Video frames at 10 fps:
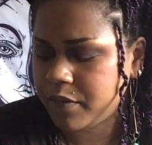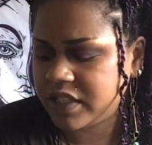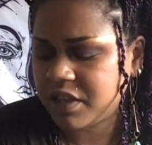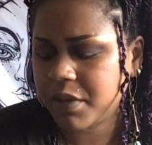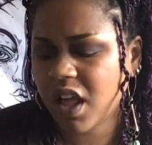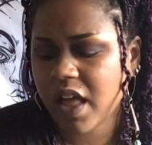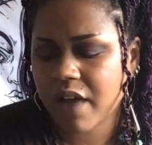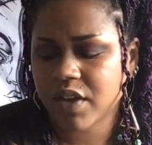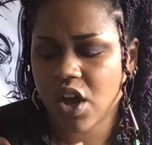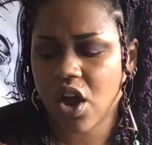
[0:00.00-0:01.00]
Some of y'all are
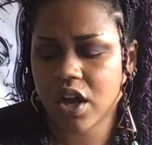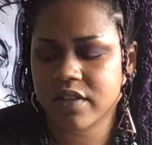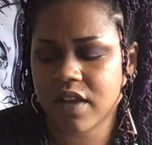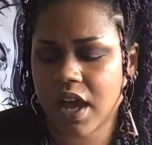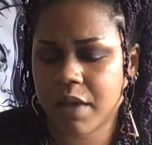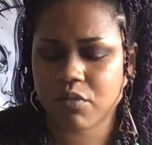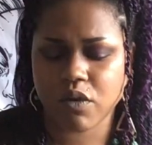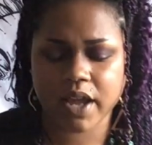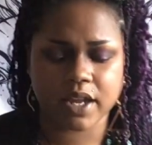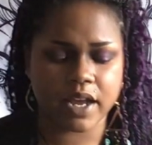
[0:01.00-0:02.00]
having a hard time
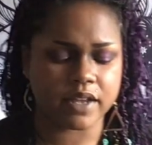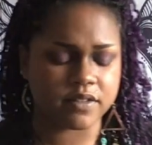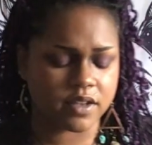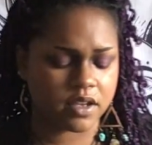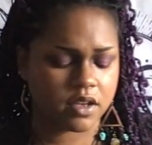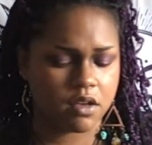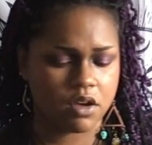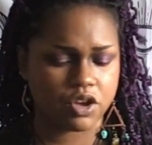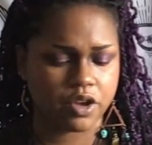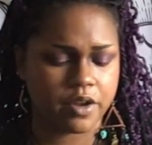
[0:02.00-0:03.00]
recognizing
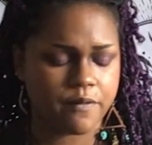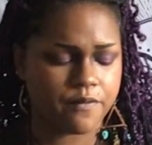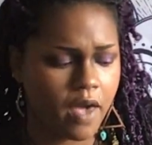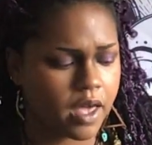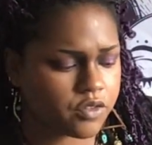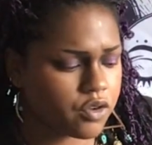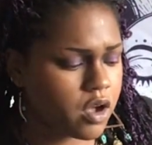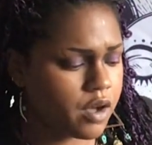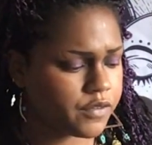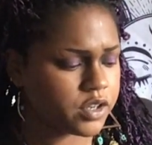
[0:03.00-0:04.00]
a good factor
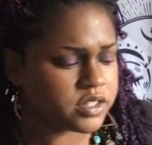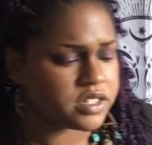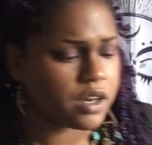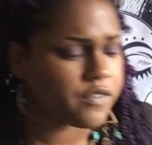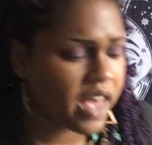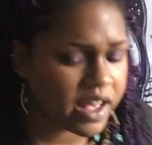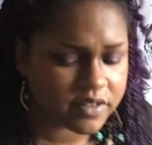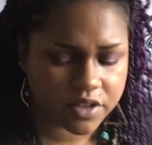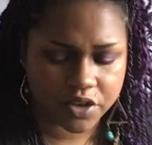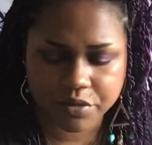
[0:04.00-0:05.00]
of yourself
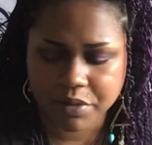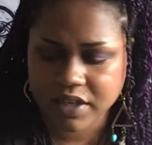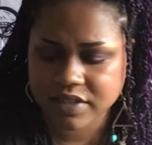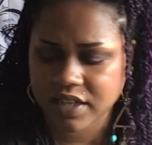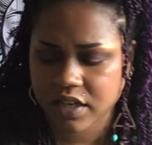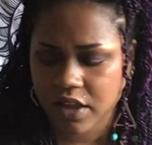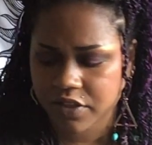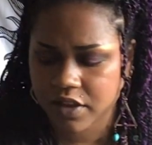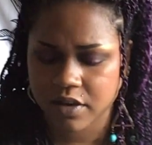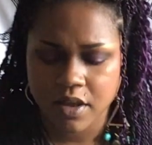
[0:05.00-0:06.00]
as good because ain't
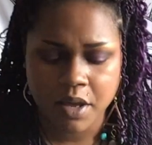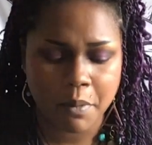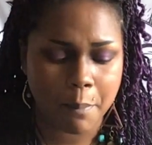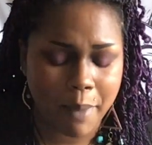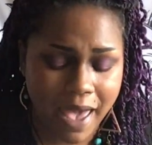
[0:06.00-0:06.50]
nothing but